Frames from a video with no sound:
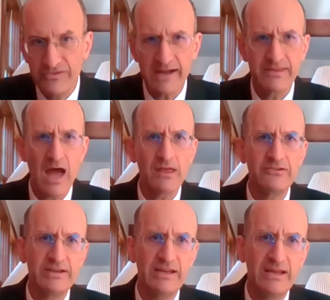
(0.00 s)

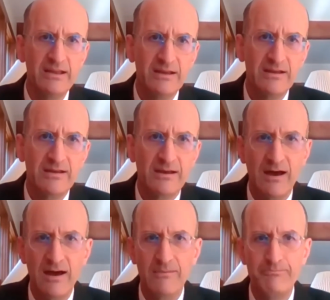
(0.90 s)
technology
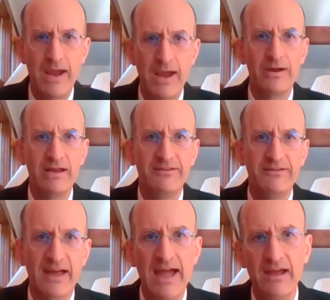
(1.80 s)
buried
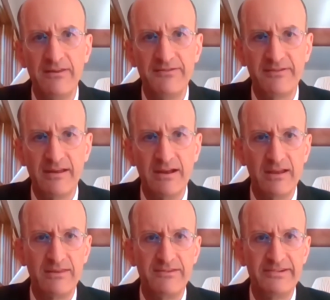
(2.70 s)
science in
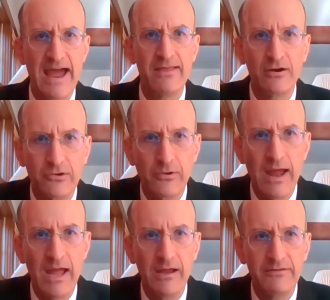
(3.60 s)
a shallow
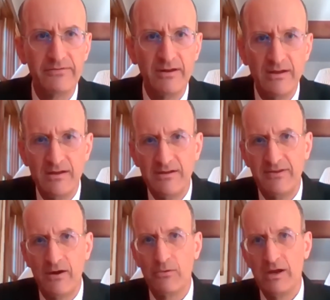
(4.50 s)
grave.
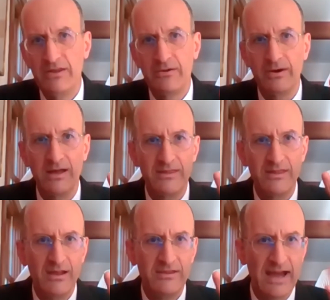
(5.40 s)
So we're into a
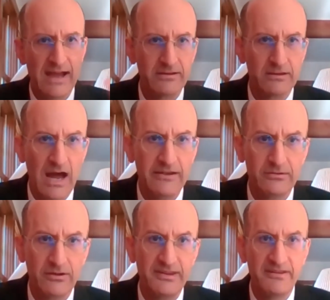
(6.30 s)

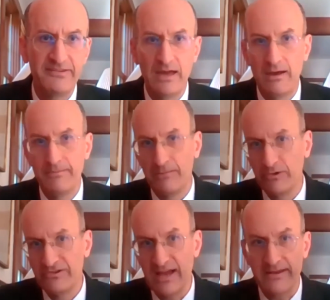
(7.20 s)
technological system in
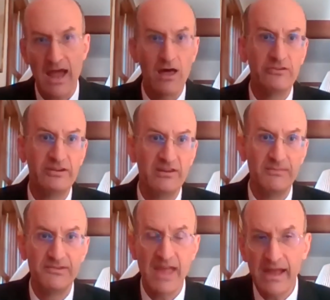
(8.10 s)
which technology is
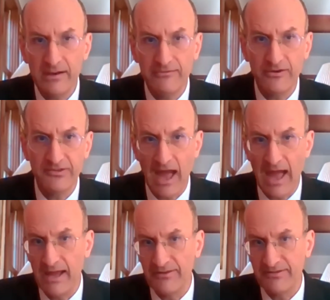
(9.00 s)
mistaken for
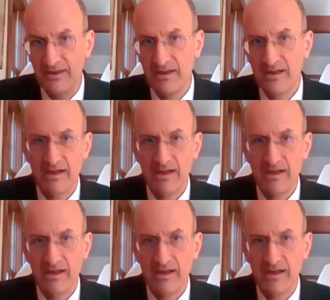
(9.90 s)
science.